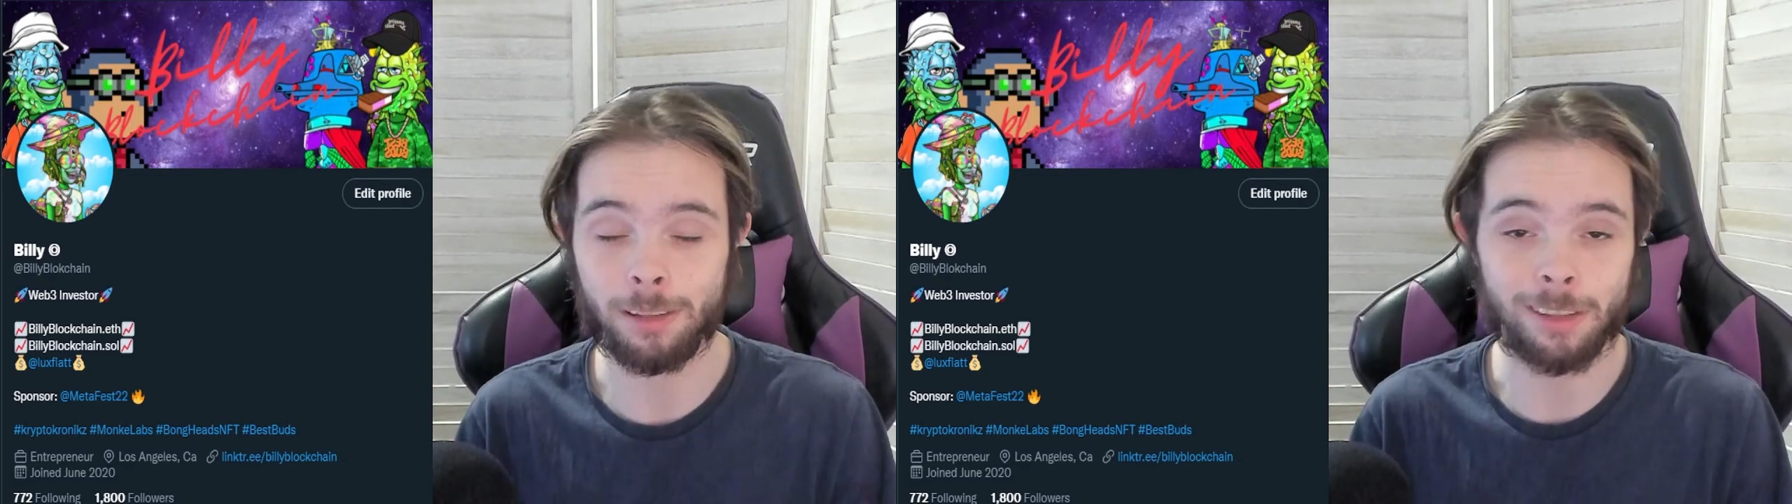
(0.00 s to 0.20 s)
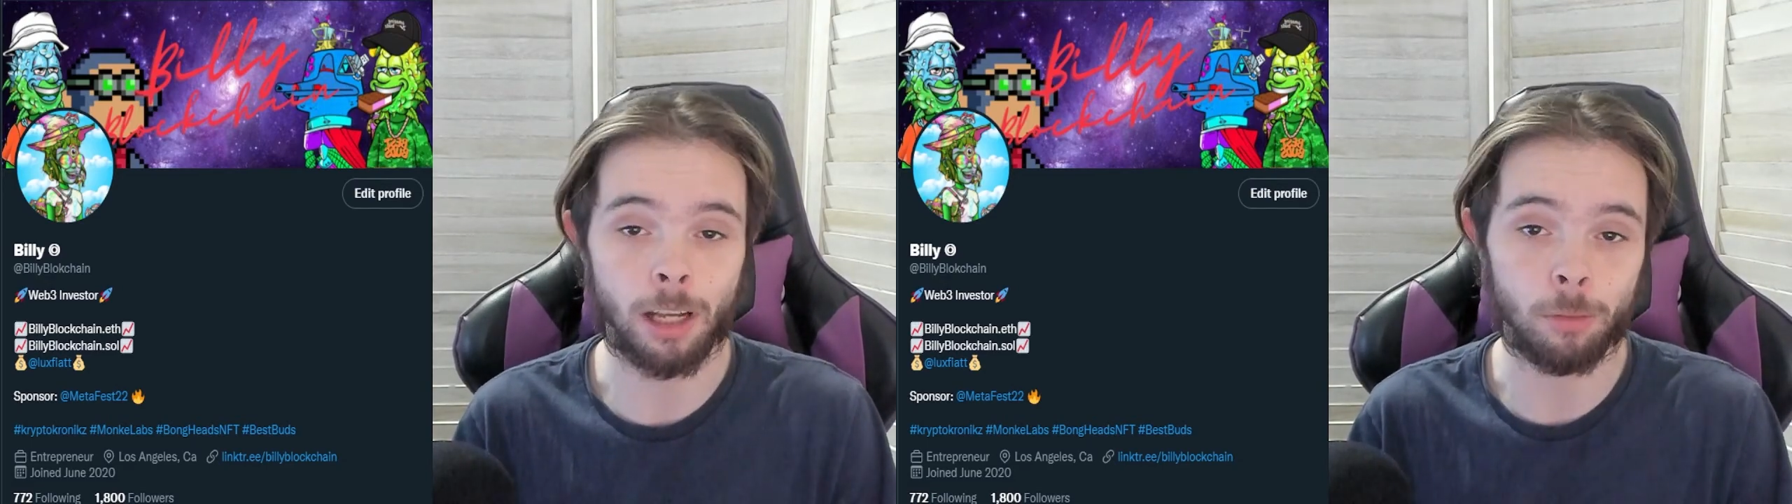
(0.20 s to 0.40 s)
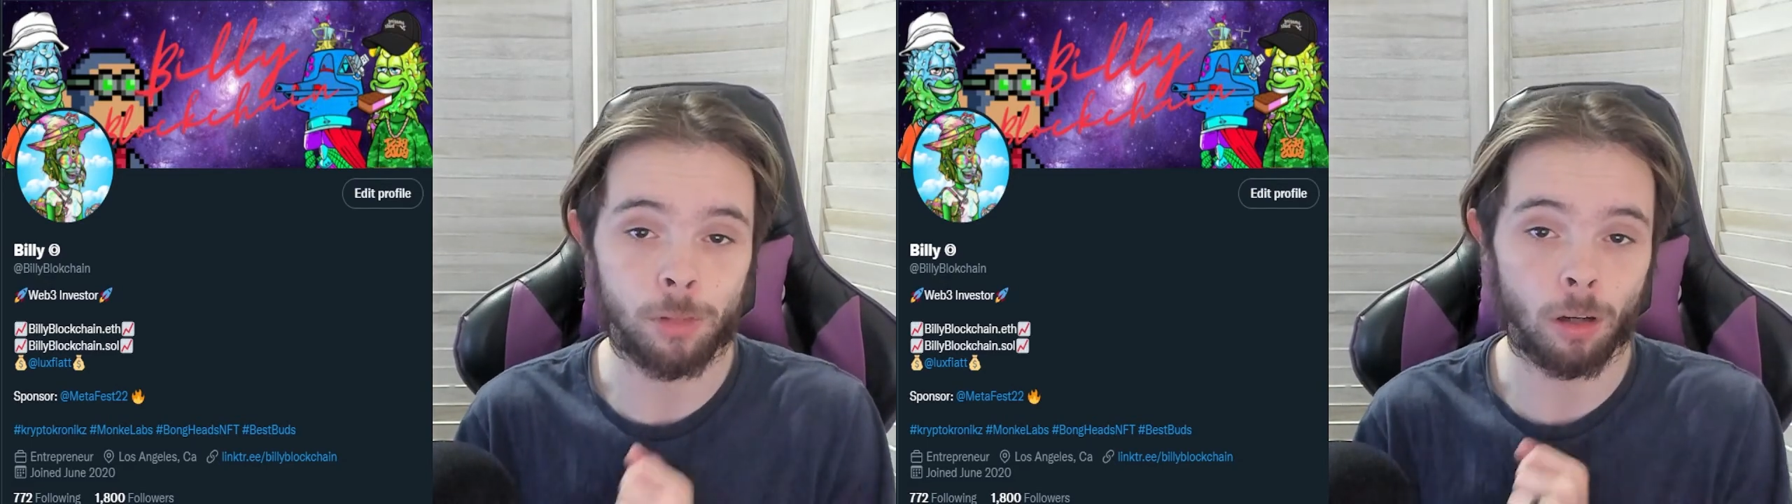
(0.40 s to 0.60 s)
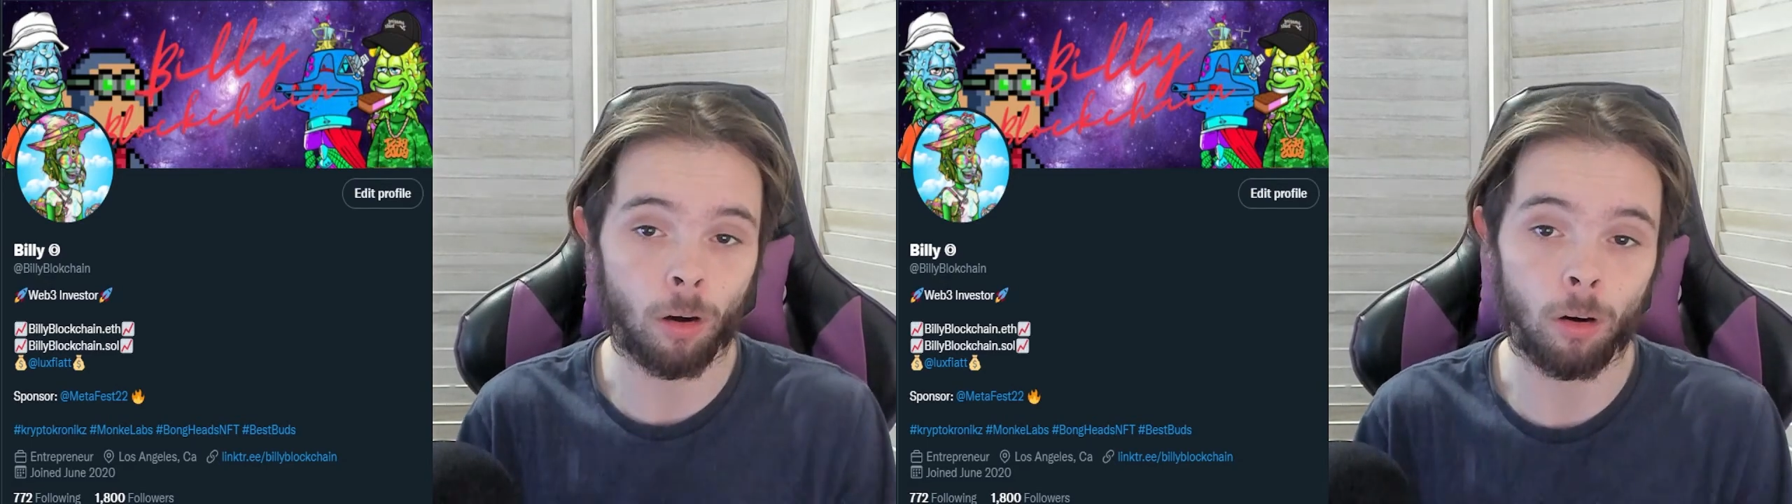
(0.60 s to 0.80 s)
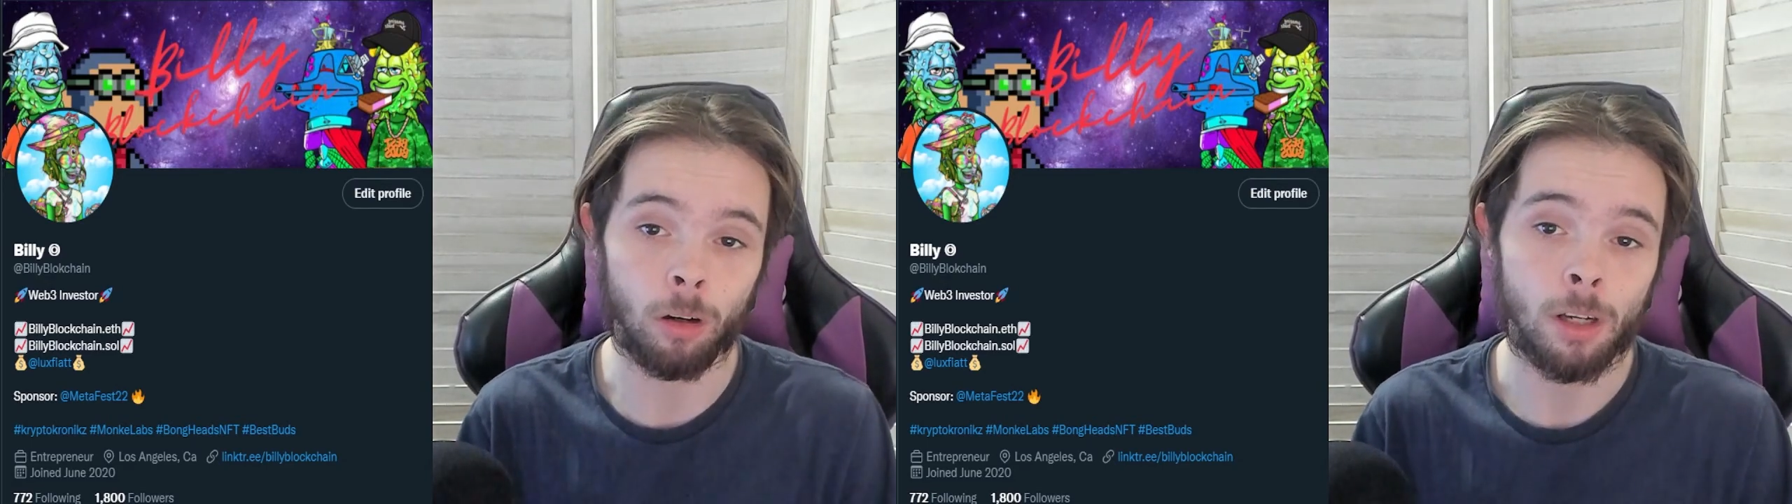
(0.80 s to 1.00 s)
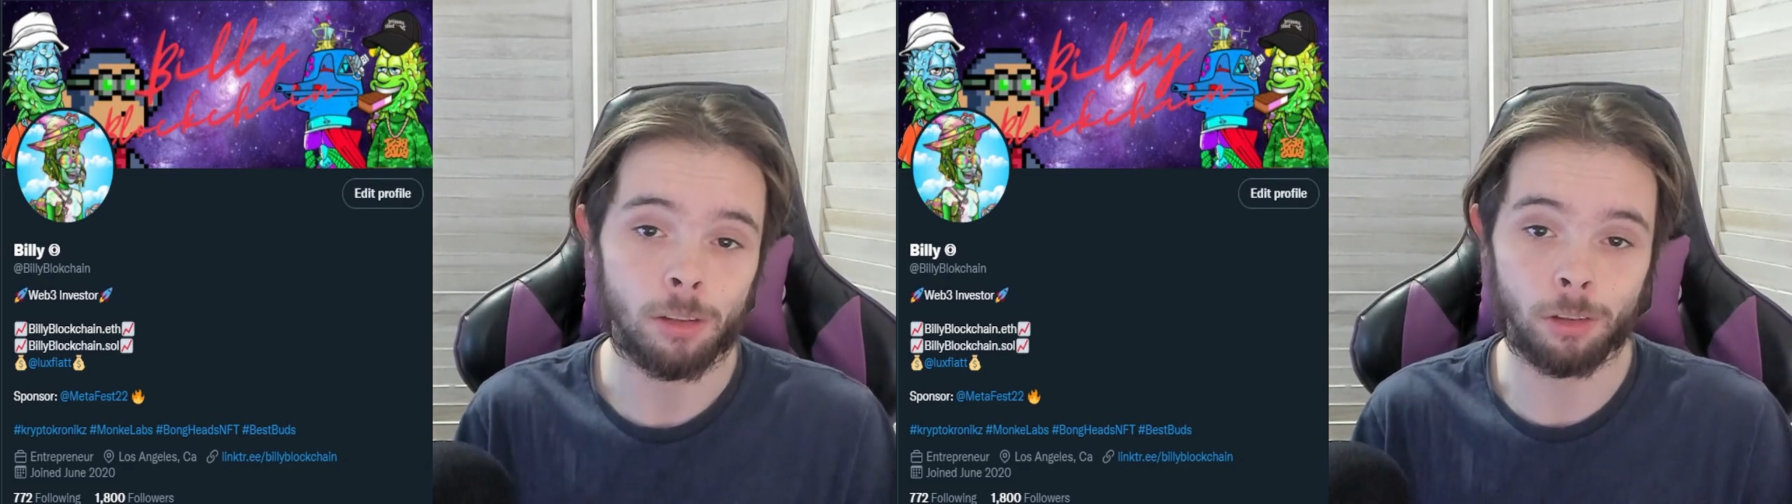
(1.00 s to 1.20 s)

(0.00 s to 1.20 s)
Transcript: and set them to all so